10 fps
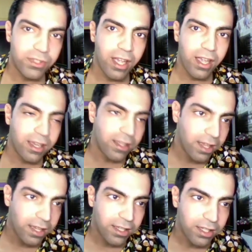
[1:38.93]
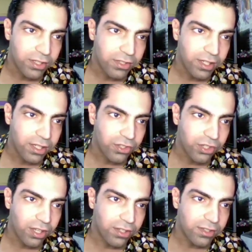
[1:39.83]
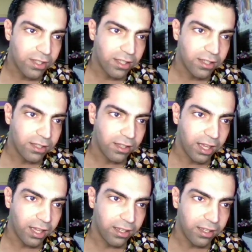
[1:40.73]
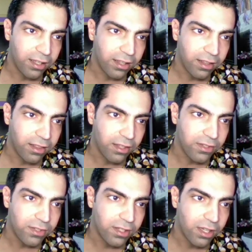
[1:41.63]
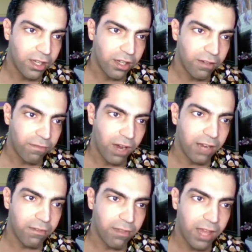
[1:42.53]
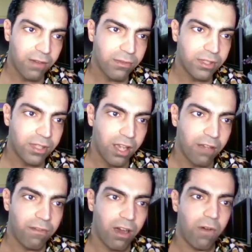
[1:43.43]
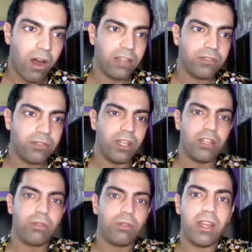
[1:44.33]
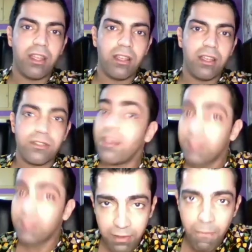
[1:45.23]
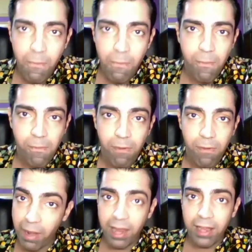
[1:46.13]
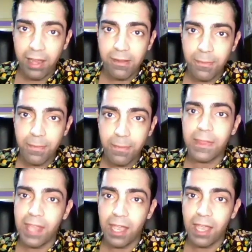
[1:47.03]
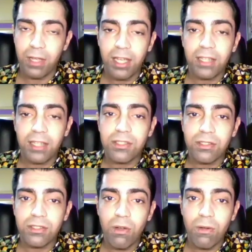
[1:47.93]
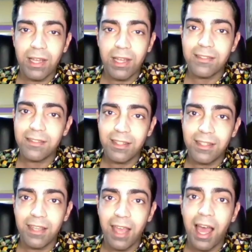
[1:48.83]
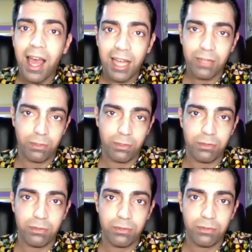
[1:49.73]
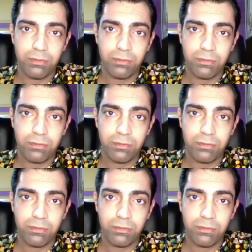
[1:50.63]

website is just like this, five thousand five hundred twenty-six. All right, now let's go and see how to